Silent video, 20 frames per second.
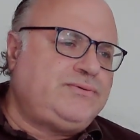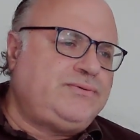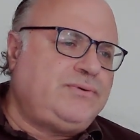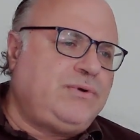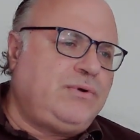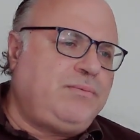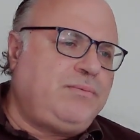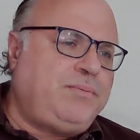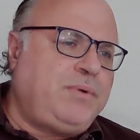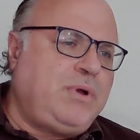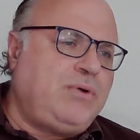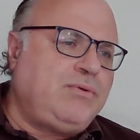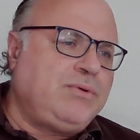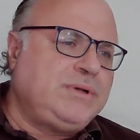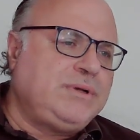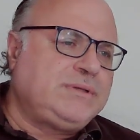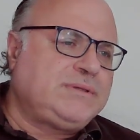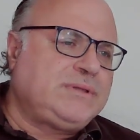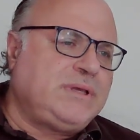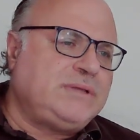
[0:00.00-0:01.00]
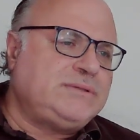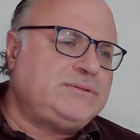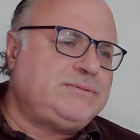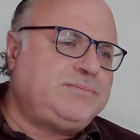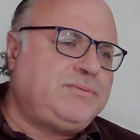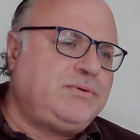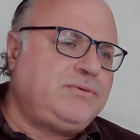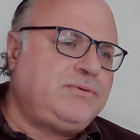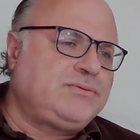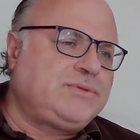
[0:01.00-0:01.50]
for powering
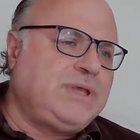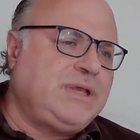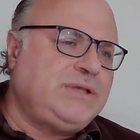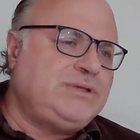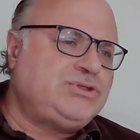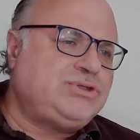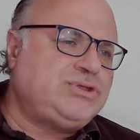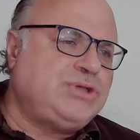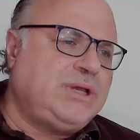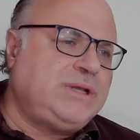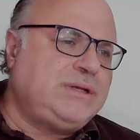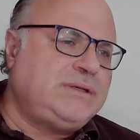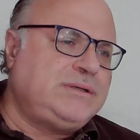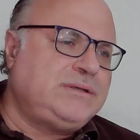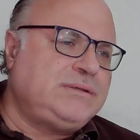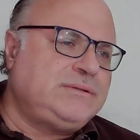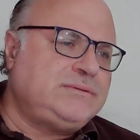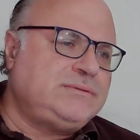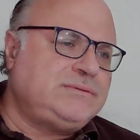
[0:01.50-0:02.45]
transportation,